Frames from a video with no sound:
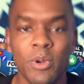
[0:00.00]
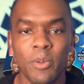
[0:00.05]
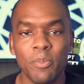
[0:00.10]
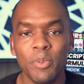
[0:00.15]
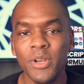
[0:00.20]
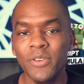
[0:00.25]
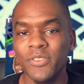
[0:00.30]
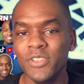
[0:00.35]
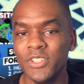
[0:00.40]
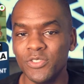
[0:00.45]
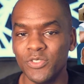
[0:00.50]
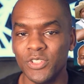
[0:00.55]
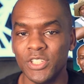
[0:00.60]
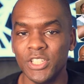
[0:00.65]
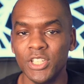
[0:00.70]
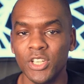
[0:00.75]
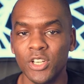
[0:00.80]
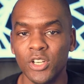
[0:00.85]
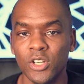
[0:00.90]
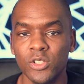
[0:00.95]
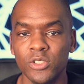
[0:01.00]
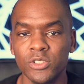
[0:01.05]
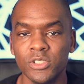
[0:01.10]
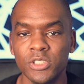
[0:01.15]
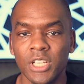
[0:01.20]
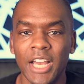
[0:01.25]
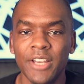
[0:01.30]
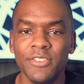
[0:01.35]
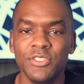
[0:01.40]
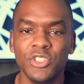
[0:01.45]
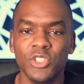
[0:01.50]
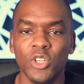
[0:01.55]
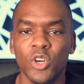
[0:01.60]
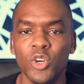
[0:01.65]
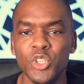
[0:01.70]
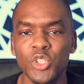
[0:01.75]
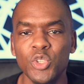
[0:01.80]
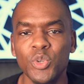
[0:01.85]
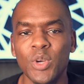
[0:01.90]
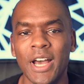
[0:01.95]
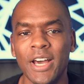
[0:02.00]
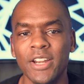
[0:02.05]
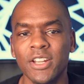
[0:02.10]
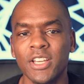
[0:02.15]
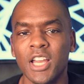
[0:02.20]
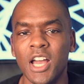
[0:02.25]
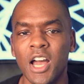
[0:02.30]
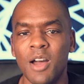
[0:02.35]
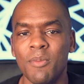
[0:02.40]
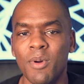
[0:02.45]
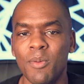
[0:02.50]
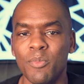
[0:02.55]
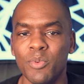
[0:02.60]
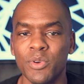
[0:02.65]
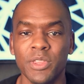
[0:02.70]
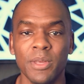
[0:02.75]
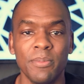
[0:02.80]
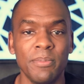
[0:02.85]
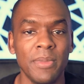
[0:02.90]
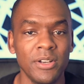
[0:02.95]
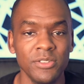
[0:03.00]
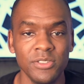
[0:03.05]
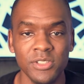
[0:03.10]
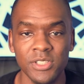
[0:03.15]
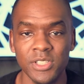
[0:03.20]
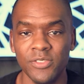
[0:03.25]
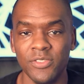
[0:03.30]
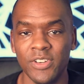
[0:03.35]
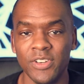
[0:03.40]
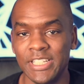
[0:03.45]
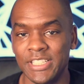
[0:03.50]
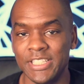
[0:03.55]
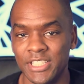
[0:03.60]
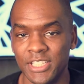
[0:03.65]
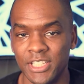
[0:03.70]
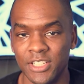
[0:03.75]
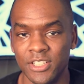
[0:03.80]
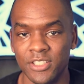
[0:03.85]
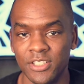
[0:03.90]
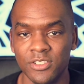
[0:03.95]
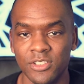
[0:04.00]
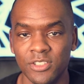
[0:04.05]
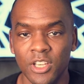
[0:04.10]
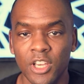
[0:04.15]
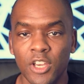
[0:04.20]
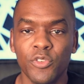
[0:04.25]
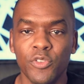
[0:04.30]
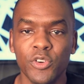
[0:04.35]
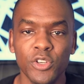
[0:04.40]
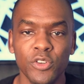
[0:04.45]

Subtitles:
my previous videos, I've shown you how to come up with a mountain of ideas for